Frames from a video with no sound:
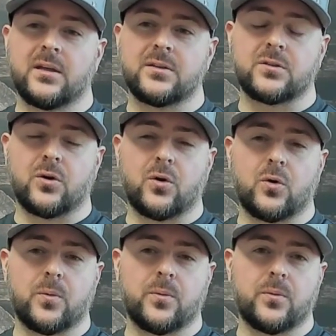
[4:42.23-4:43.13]

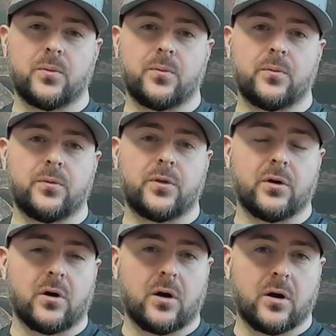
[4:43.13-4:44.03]
So
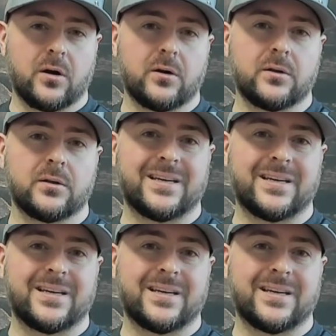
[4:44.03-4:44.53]
there are